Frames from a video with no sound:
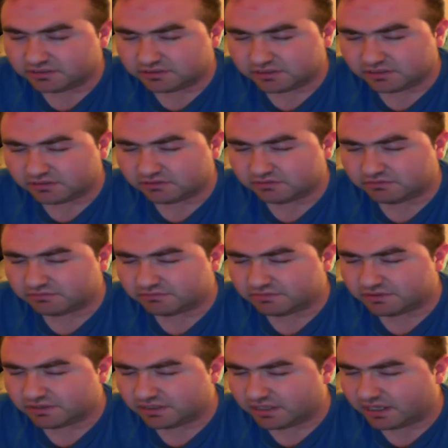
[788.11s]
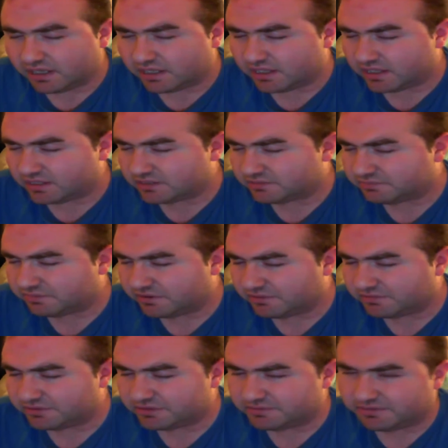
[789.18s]
So, yeah, that's
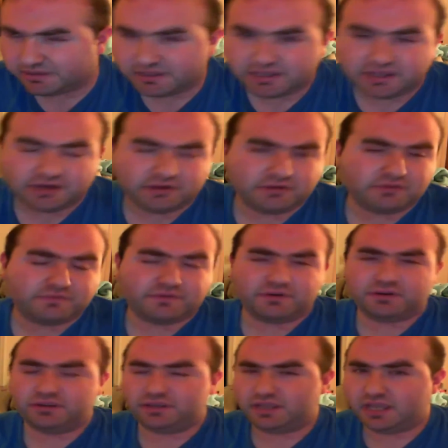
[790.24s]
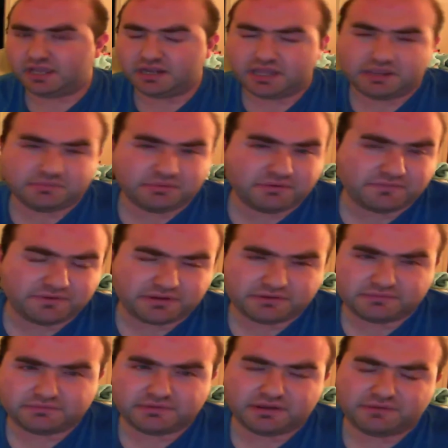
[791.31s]
pretty much about it. Overall, again, a
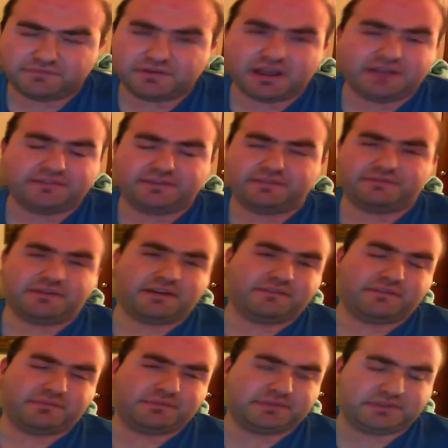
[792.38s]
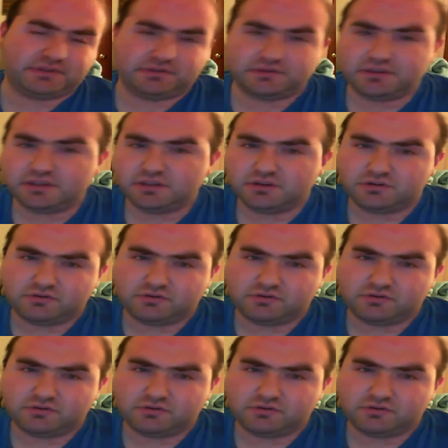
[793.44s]
5 out of 5 episode.